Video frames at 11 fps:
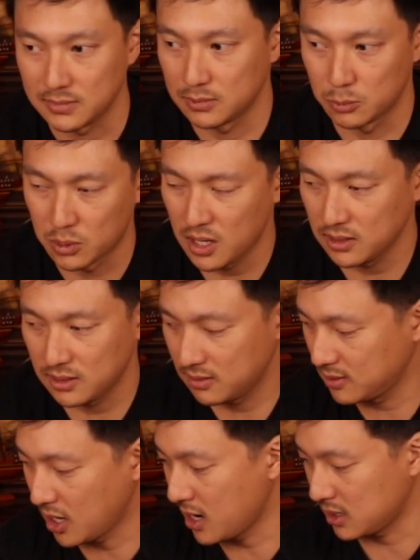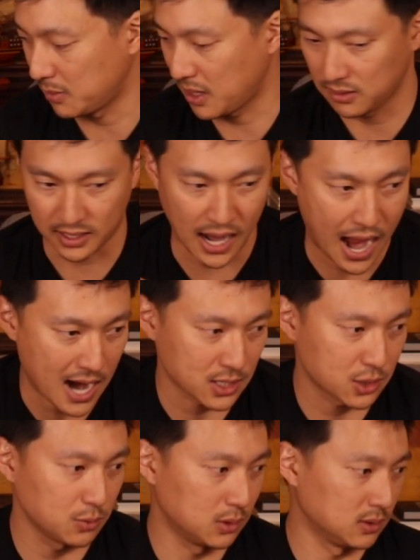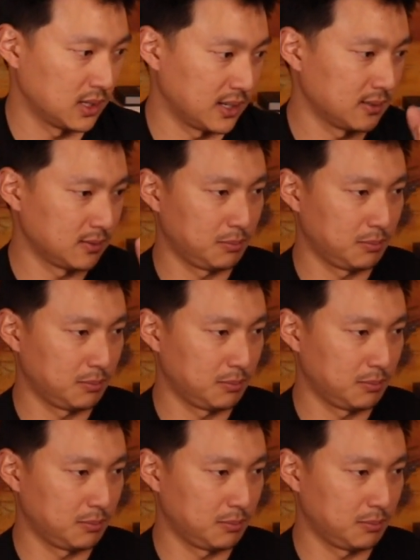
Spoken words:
we're not talking about like actual like